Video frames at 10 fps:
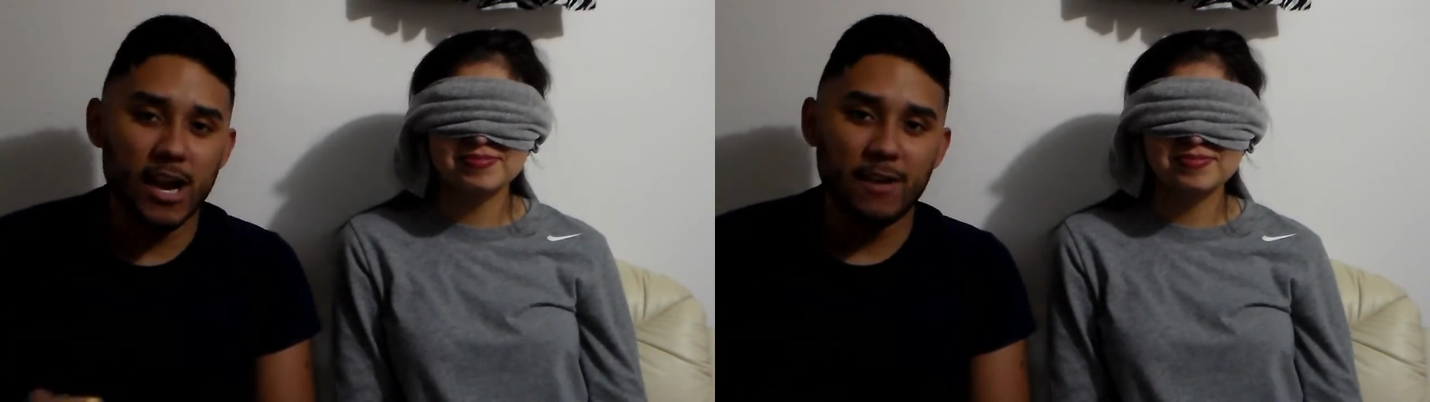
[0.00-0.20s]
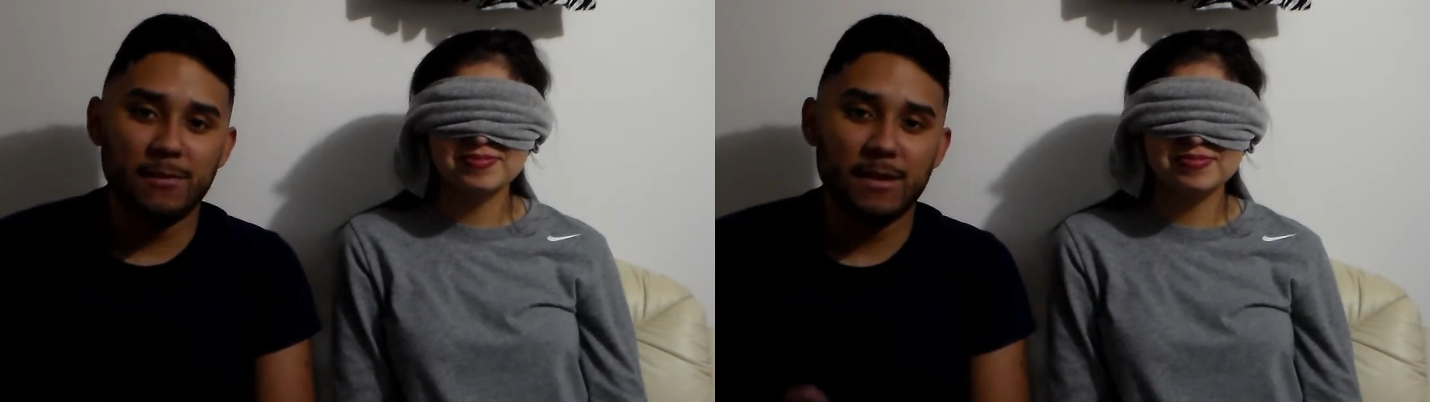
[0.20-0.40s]

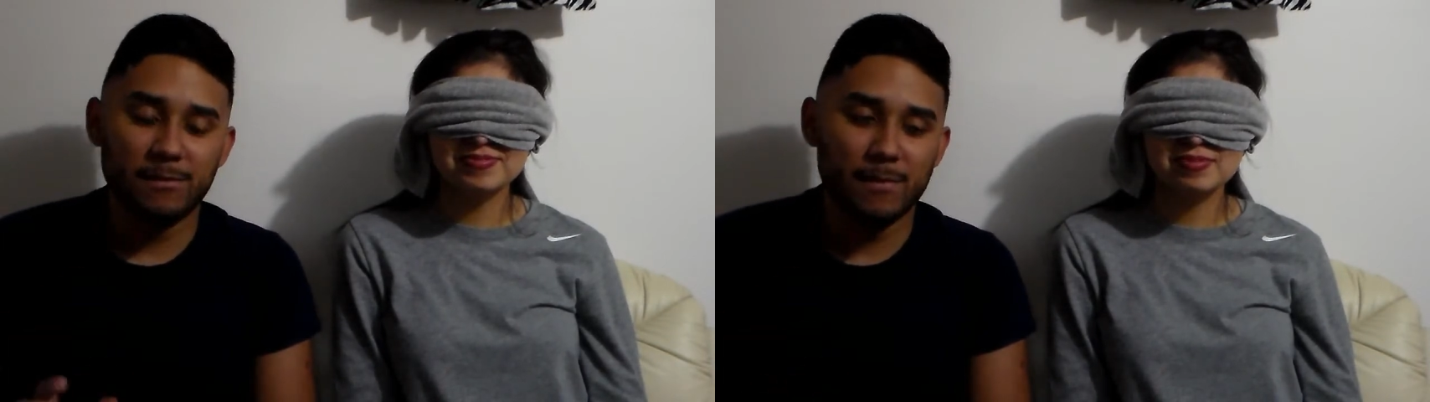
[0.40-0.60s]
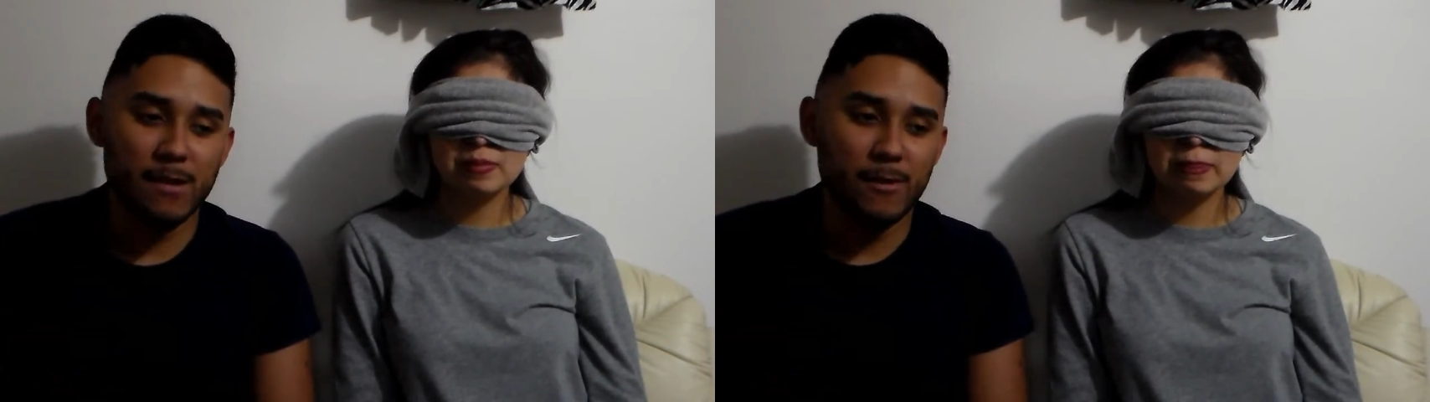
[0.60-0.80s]
Speaker 1: item,
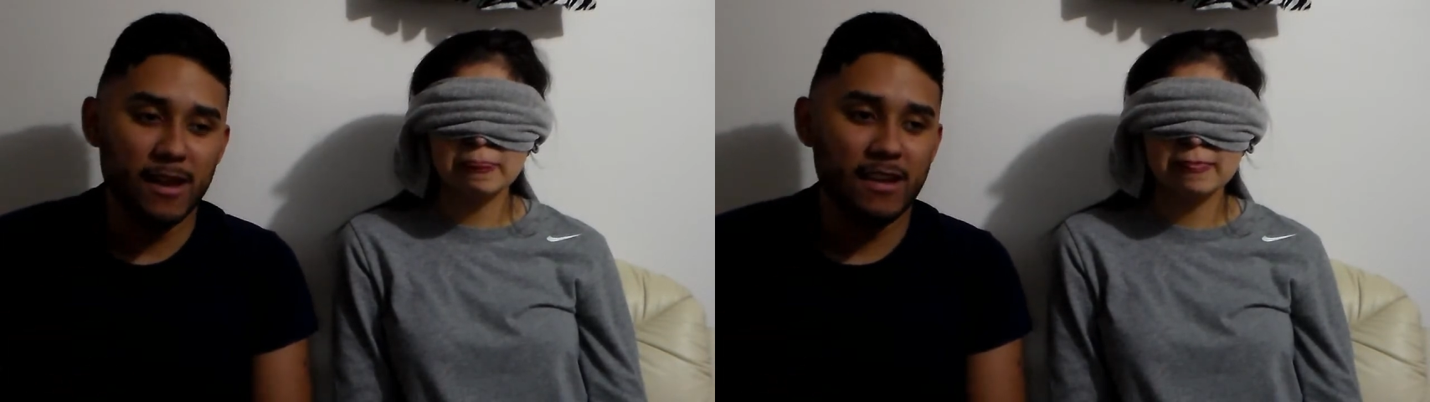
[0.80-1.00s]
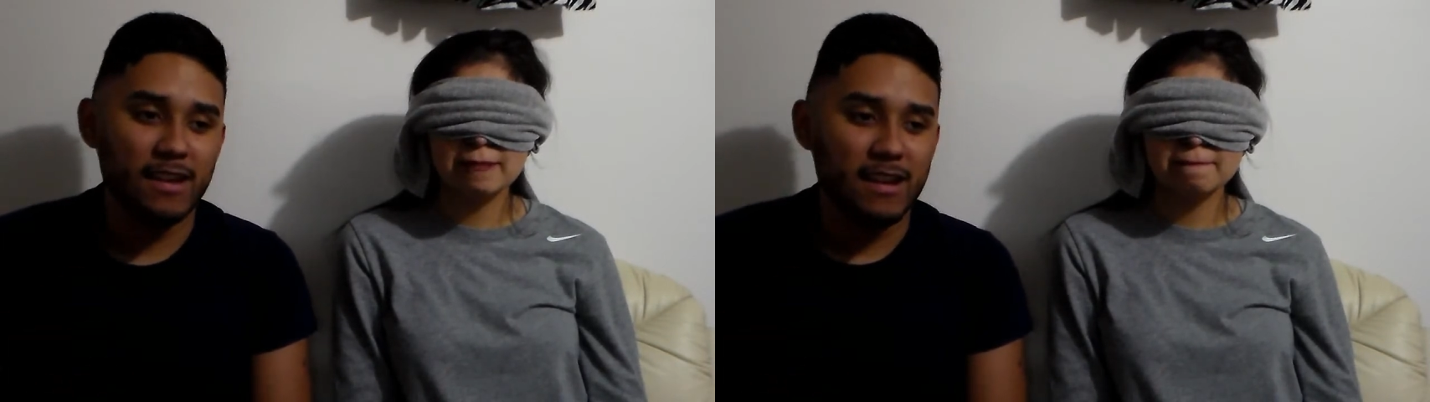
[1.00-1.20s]
my, my
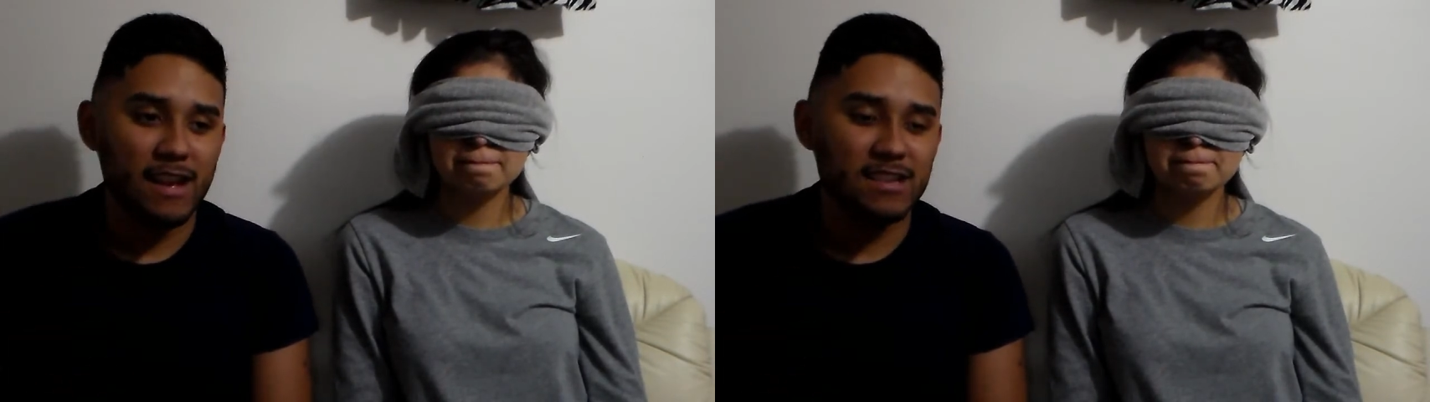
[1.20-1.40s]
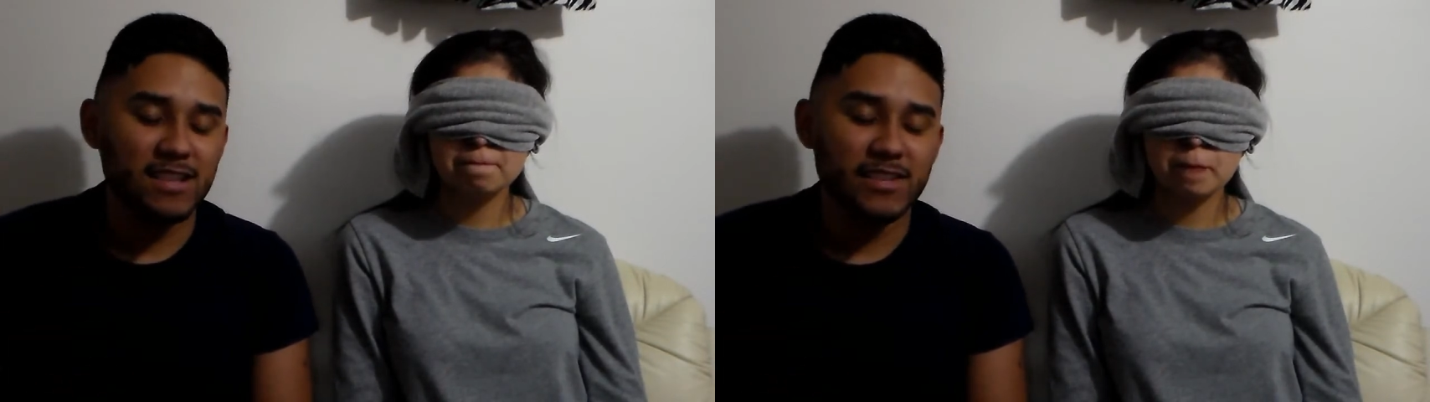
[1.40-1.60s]
bad.
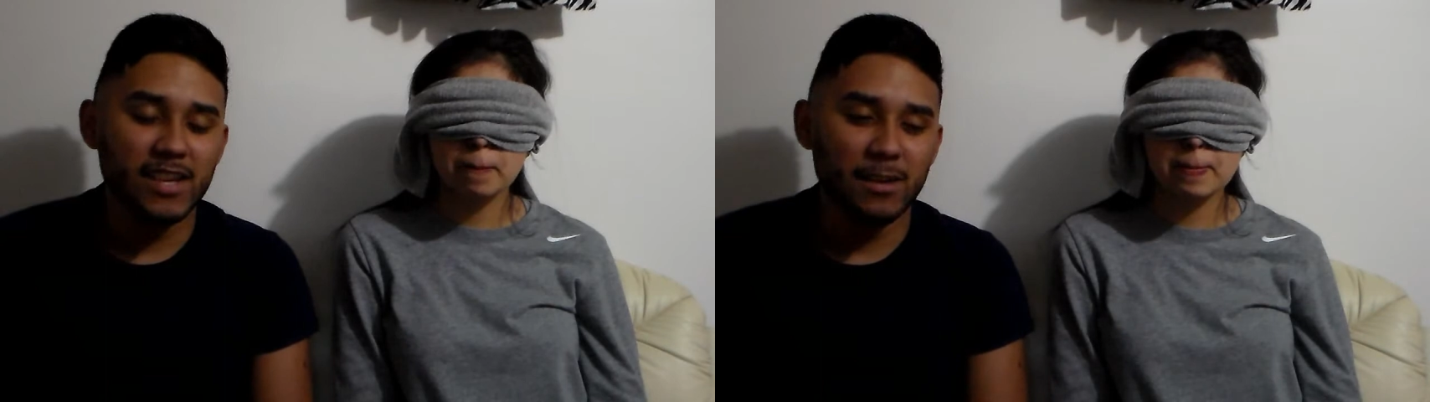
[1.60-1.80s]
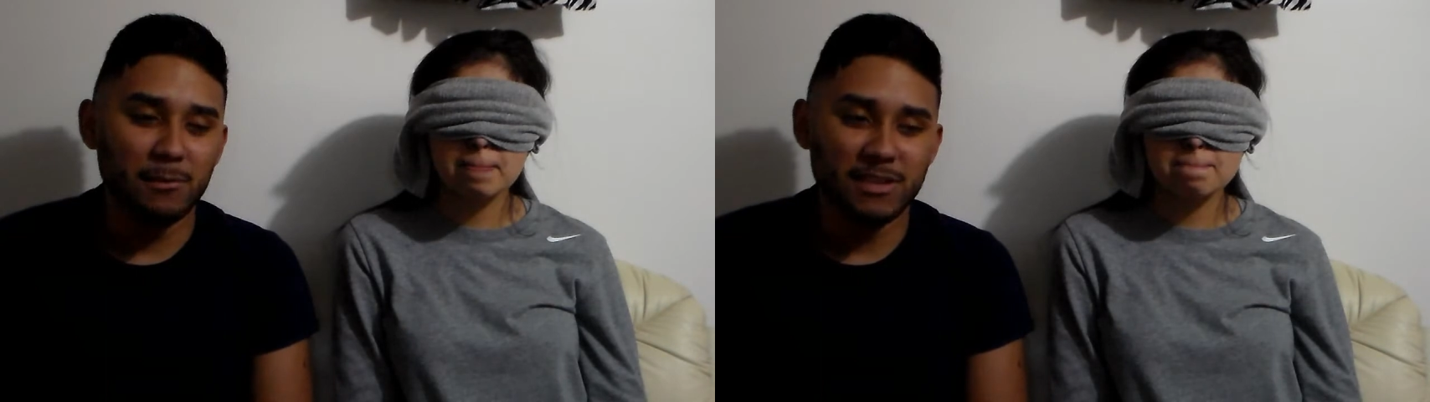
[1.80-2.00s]
I said
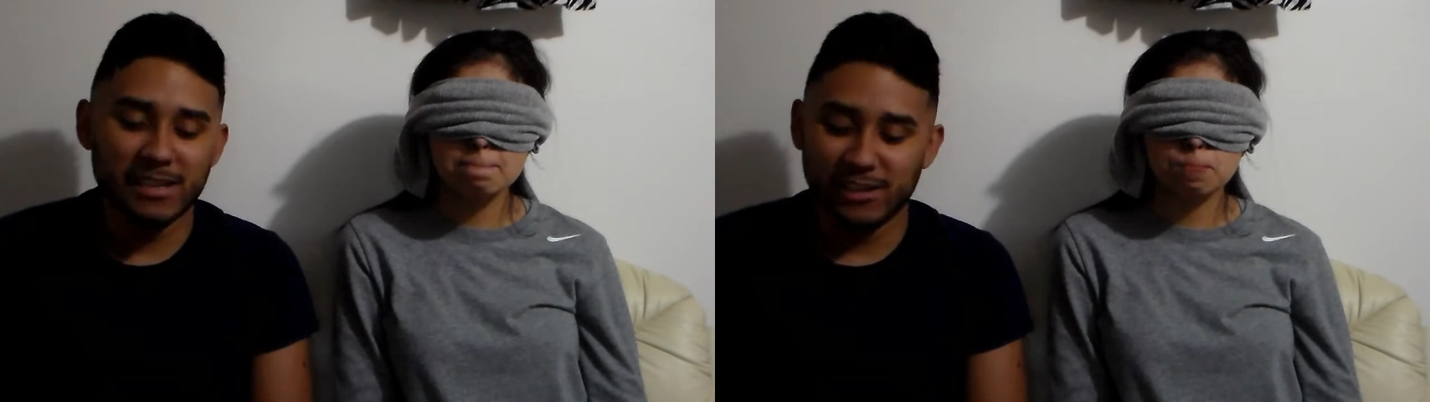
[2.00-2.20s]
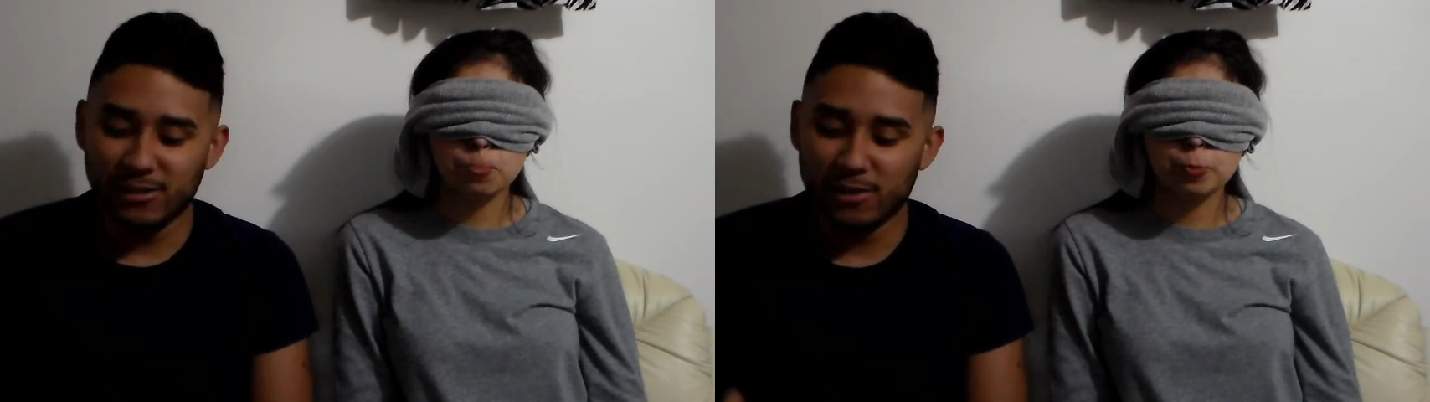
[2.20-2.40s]
second, but
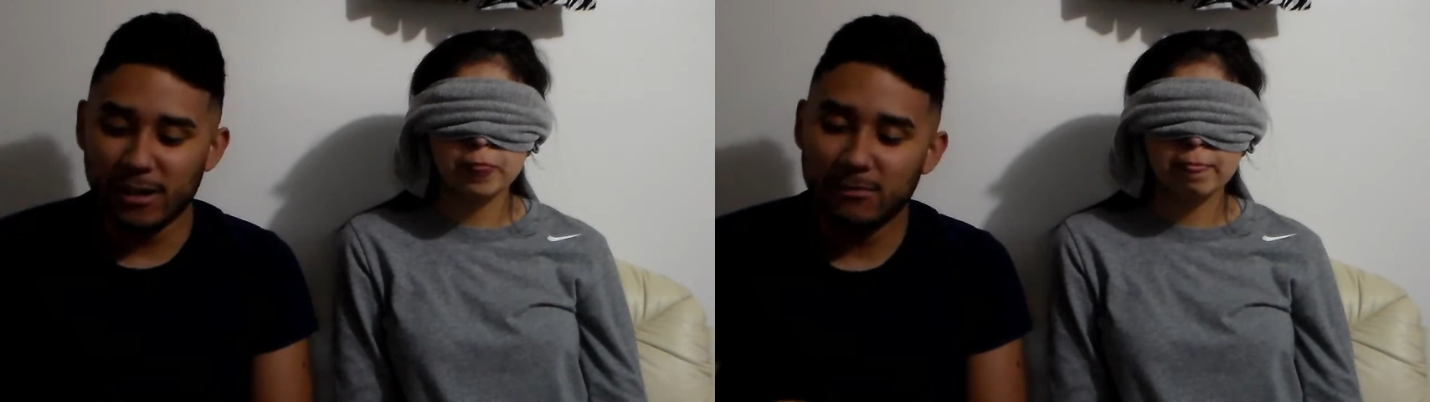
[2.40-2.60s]
it's actually the third